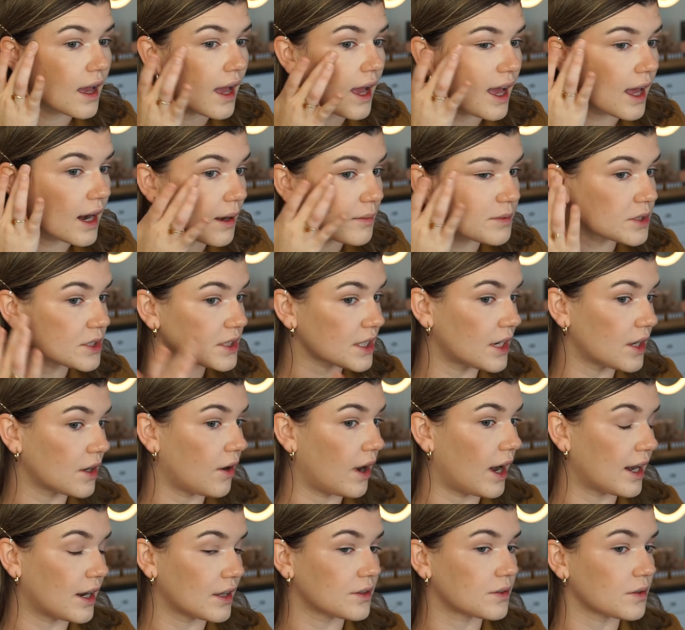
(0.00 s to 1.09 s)
And I'm just gonna go
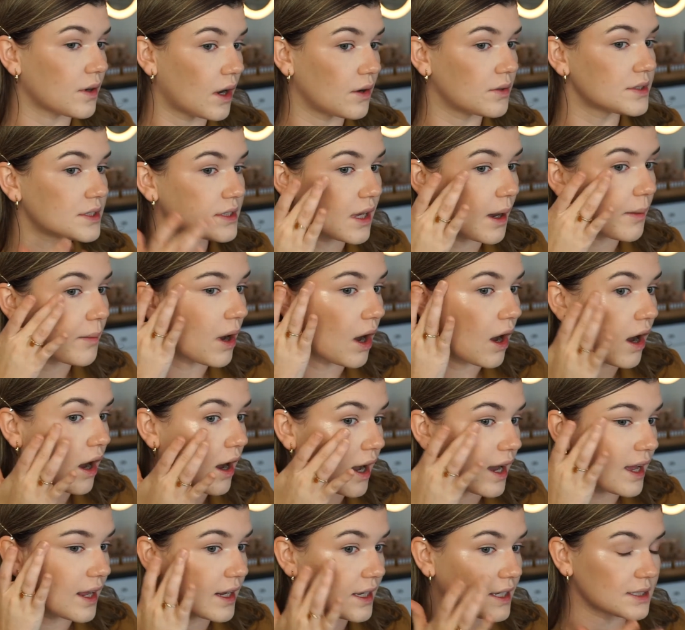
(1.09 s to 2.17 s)
ahead and throw some
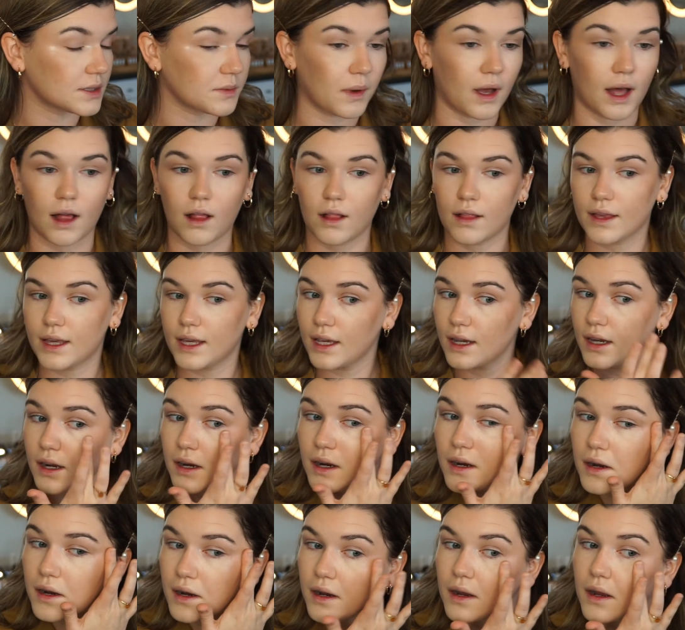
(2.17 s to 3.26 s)
on as well
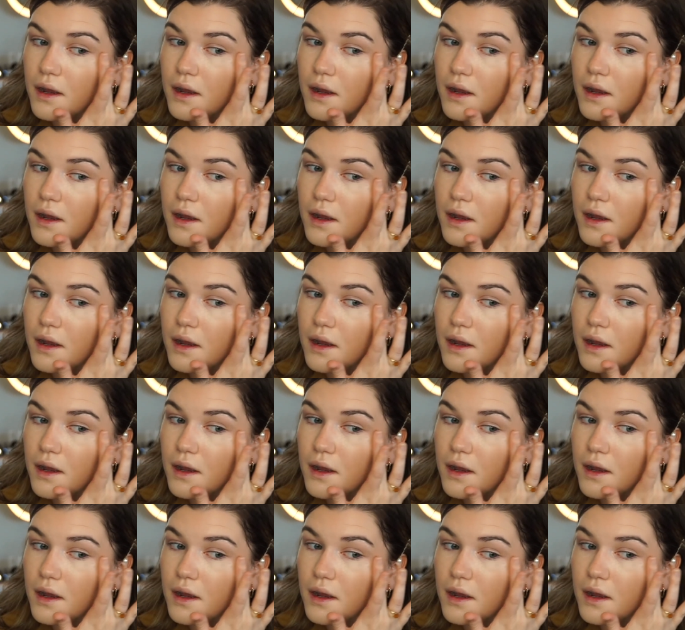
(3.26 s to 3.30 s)
here.